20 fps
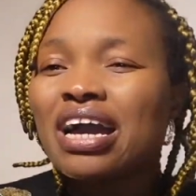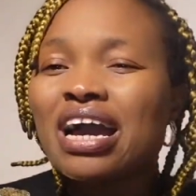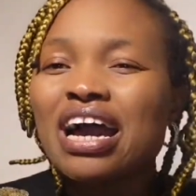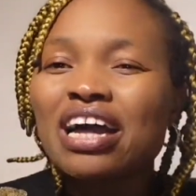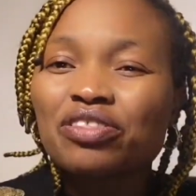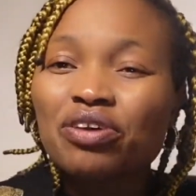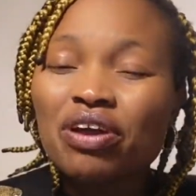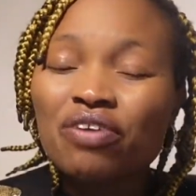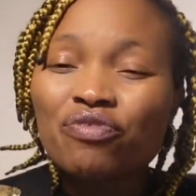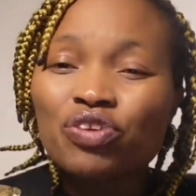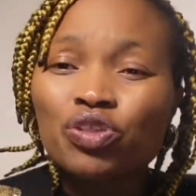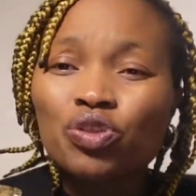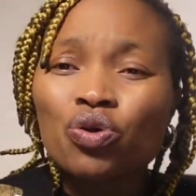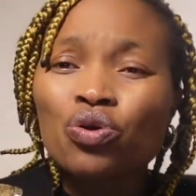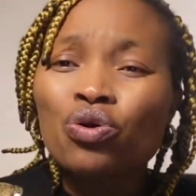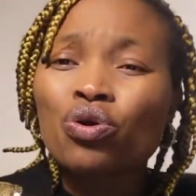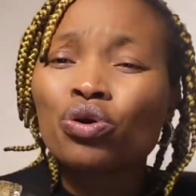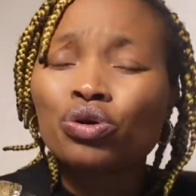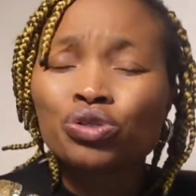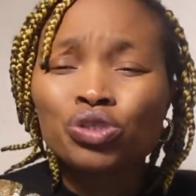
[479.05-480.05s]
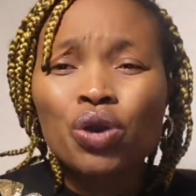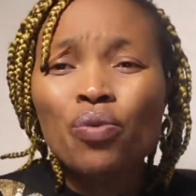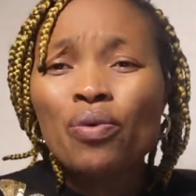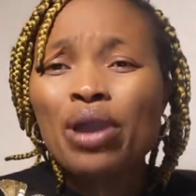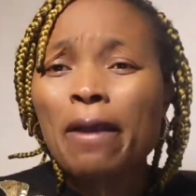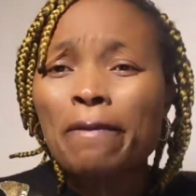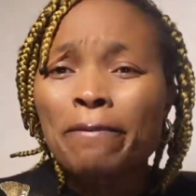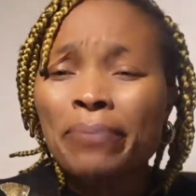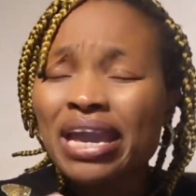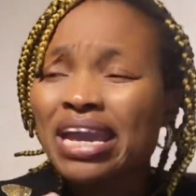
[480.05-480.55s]
I don't even know. Although we
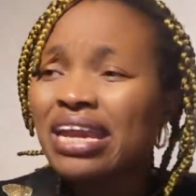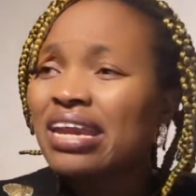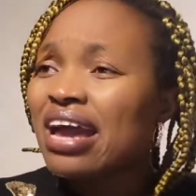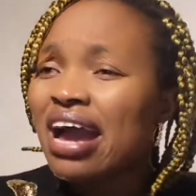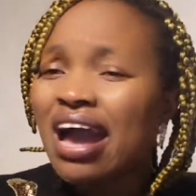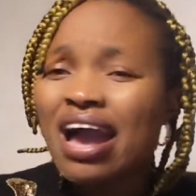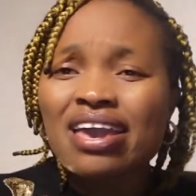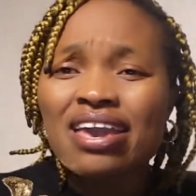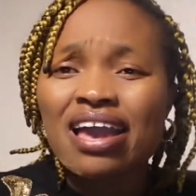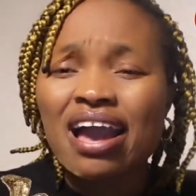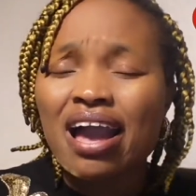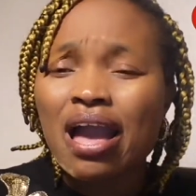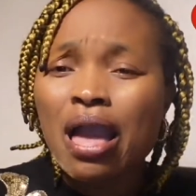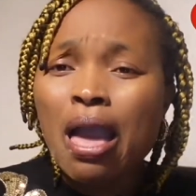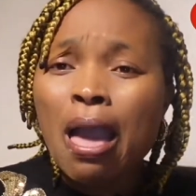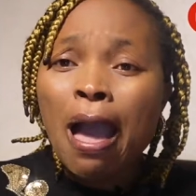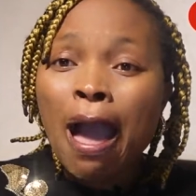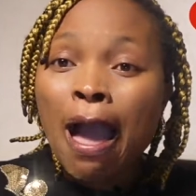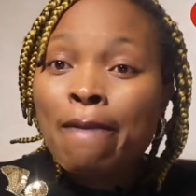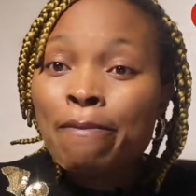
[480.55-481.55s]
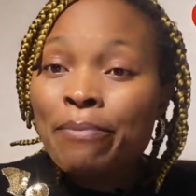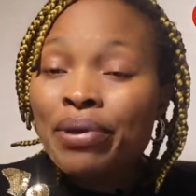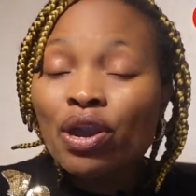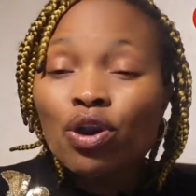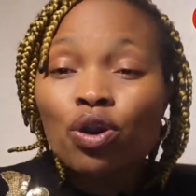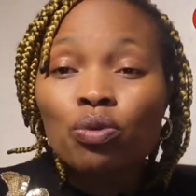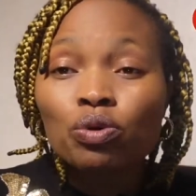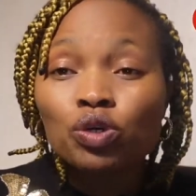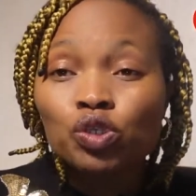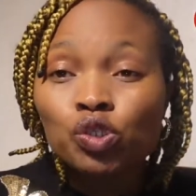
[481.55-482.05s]
are paying higher, I pay
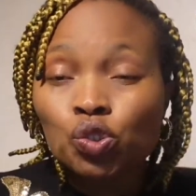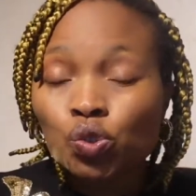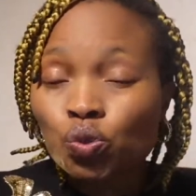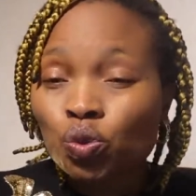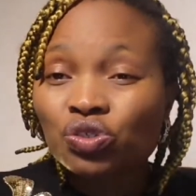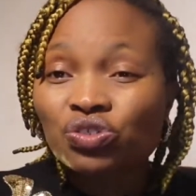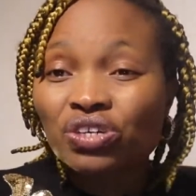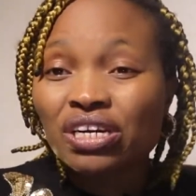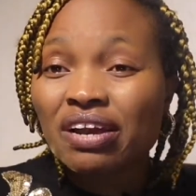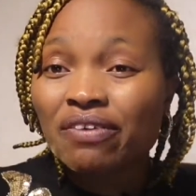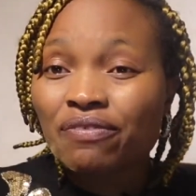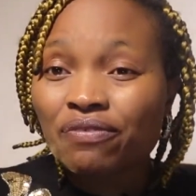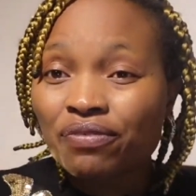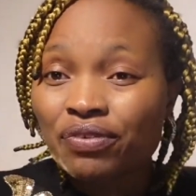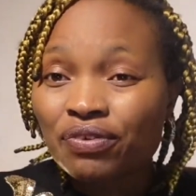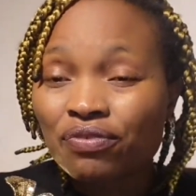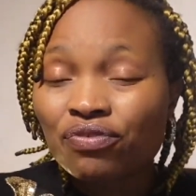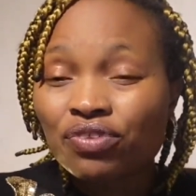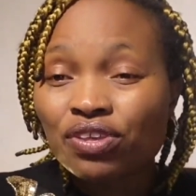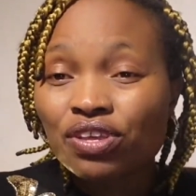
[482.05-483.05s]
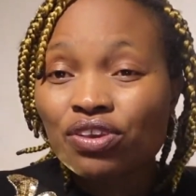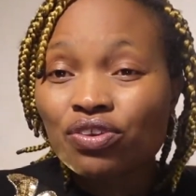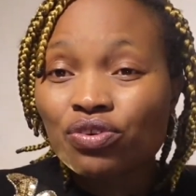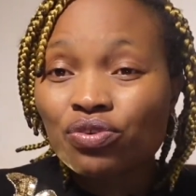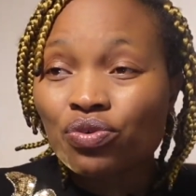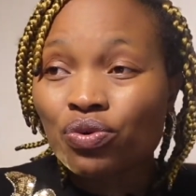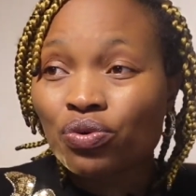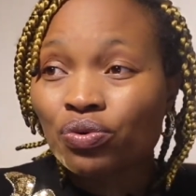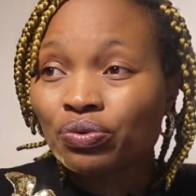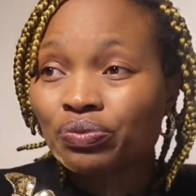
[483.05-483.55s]
almost 250
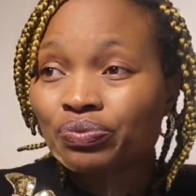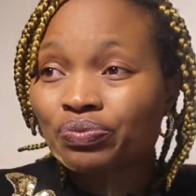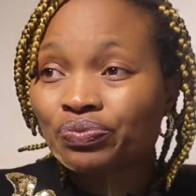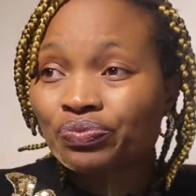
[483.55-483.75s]
euro.